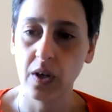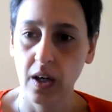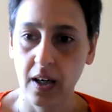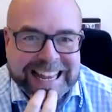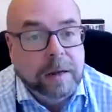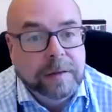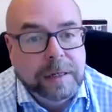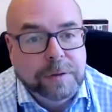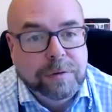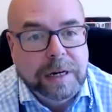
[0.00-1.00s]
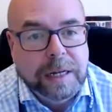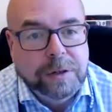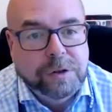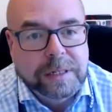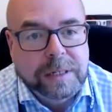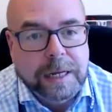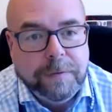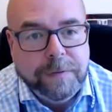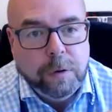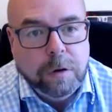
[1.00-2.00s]
Yeah, and I think it's really interesting
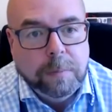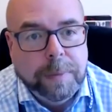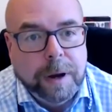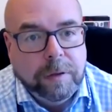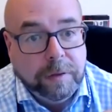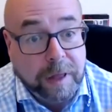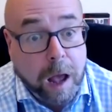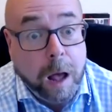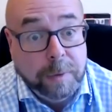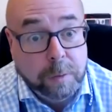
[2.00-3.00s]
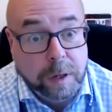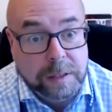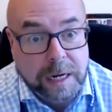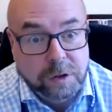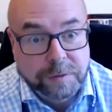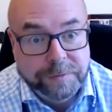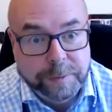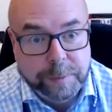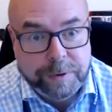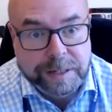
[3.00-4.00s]
if you look both at the Harmer quotation from
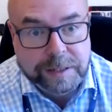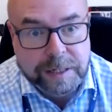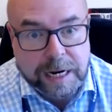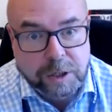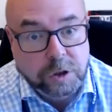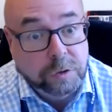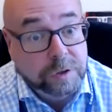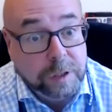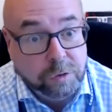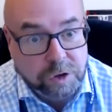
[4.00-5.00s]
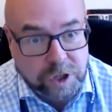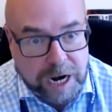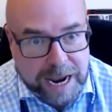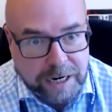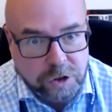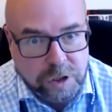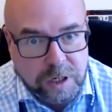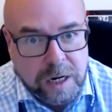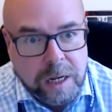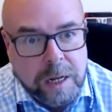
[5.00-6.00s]
the presentation, also Trisha Hedge.
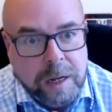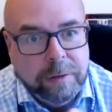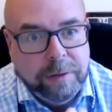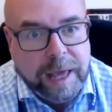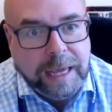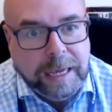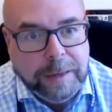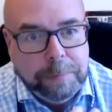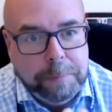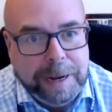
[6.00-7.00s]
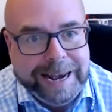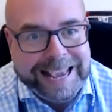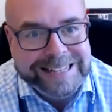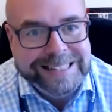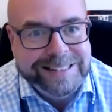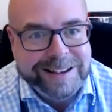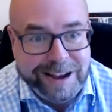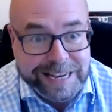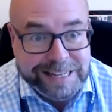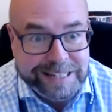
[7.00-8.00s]
They place
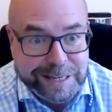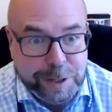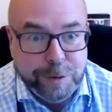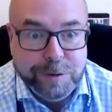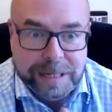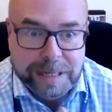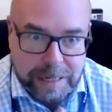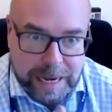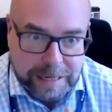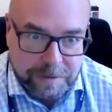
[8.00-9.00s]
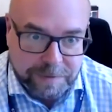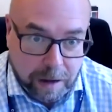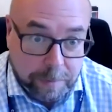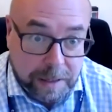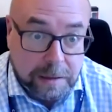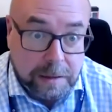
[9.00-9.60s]
ICQs in the case of Harmer